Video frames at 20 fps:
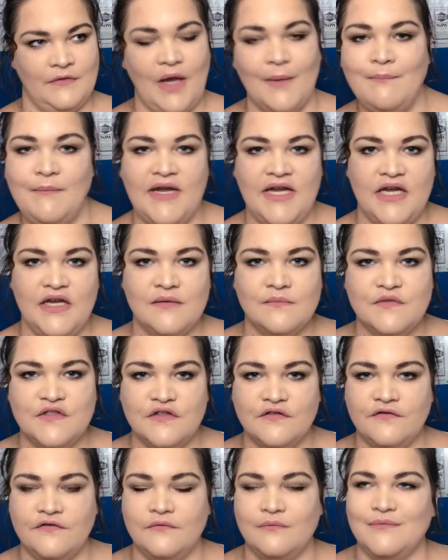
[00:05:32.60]

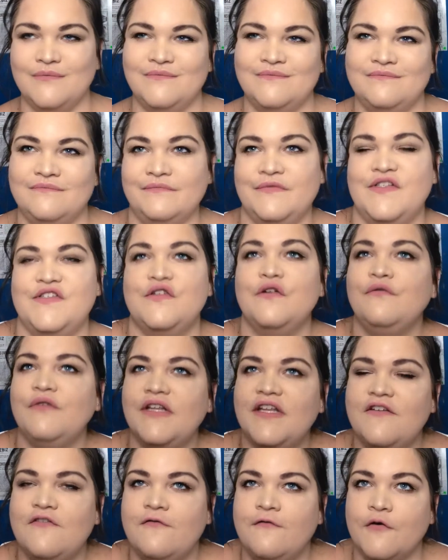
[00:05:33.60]
to, it's not
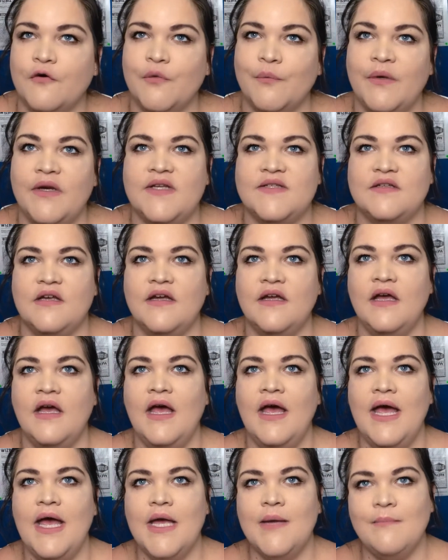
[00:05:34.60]
really full, but it's like
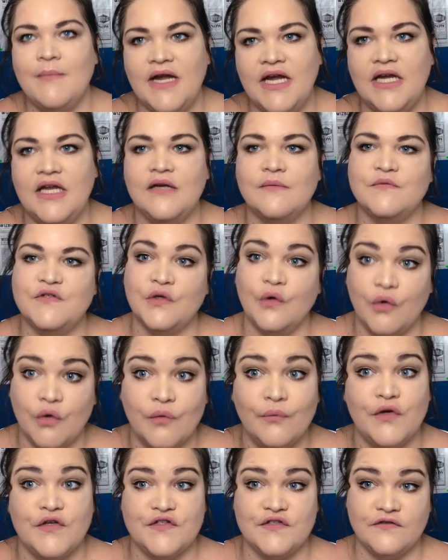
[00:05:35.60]
medium to
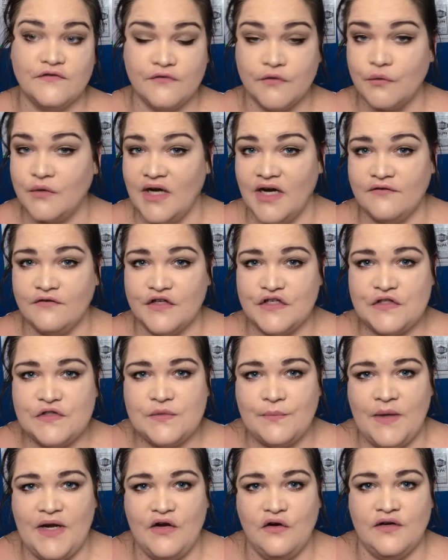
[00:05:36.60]
almost full coverage
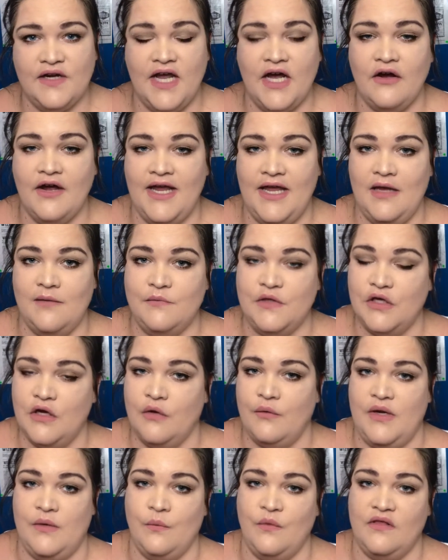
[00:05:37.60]
depending on how ham you
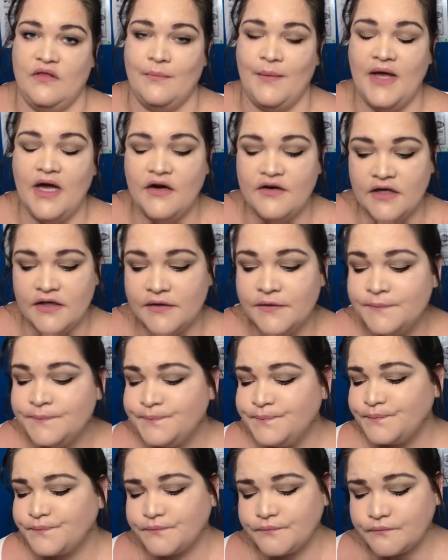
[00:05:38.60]
go in with the powder.
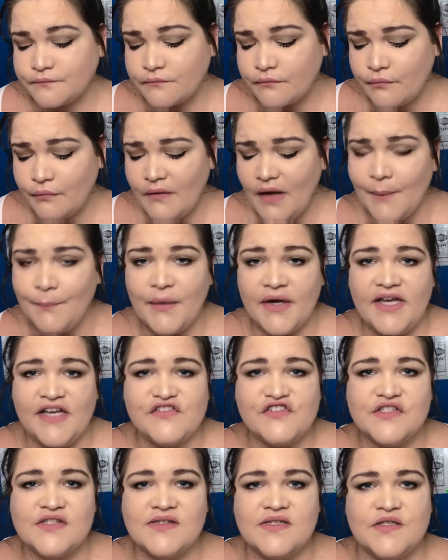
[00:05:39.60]
But it
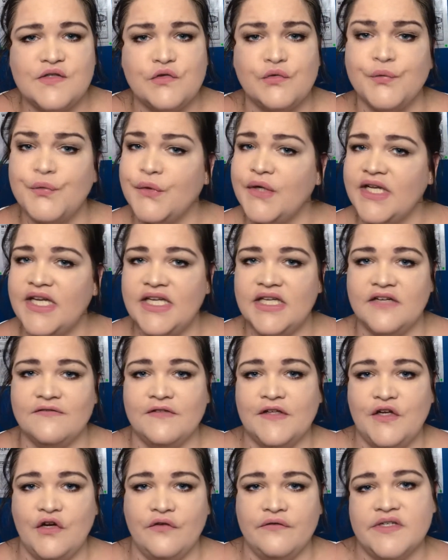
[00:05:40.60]
just sits really
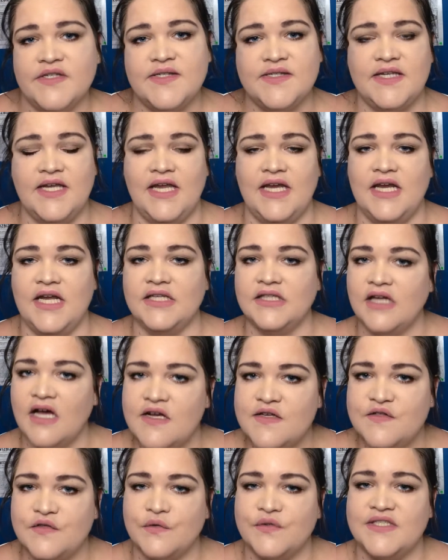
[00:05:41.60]
lovely on the skin. It
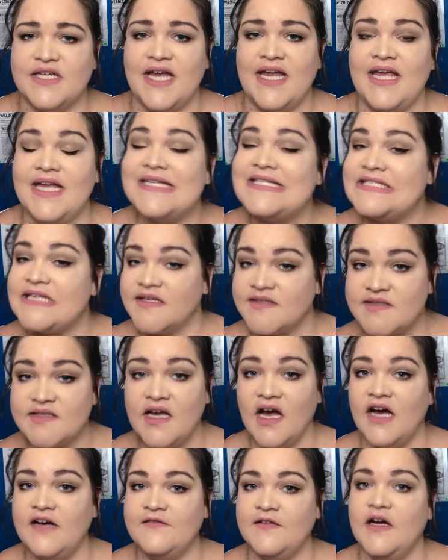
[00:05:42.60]
lasts all day. It does
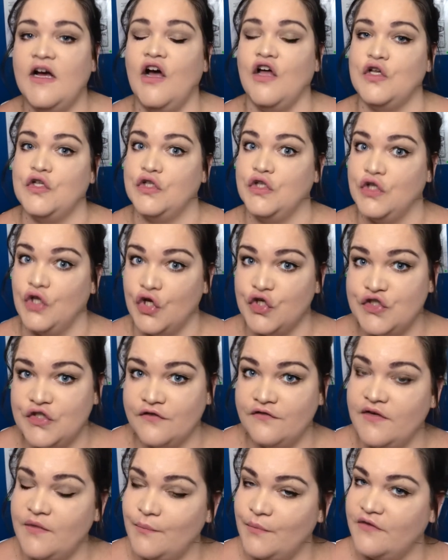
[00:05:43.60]
cover a lot
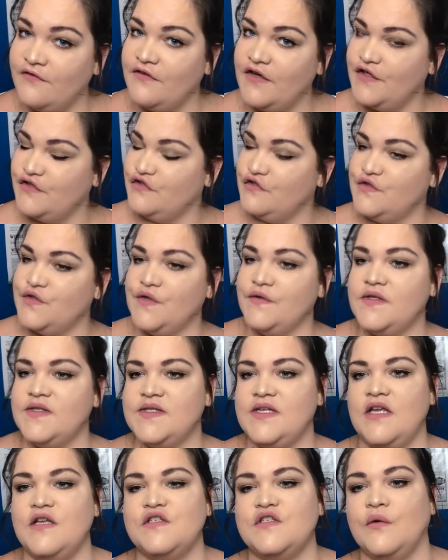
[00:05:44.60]
of imperfections on the
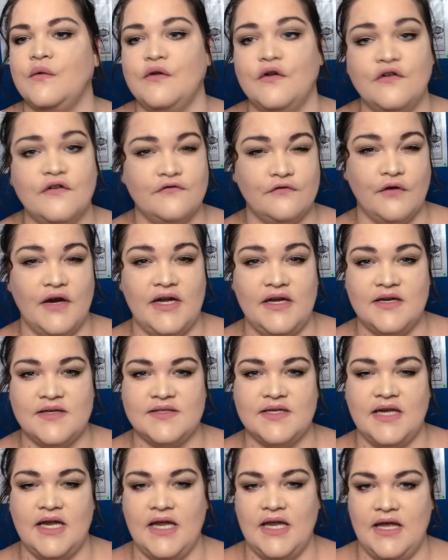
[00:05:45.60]
skin, so a lot of
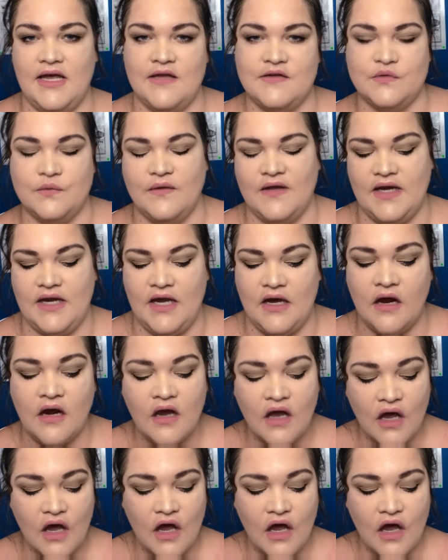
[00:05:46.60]
redness, it can cancel that out.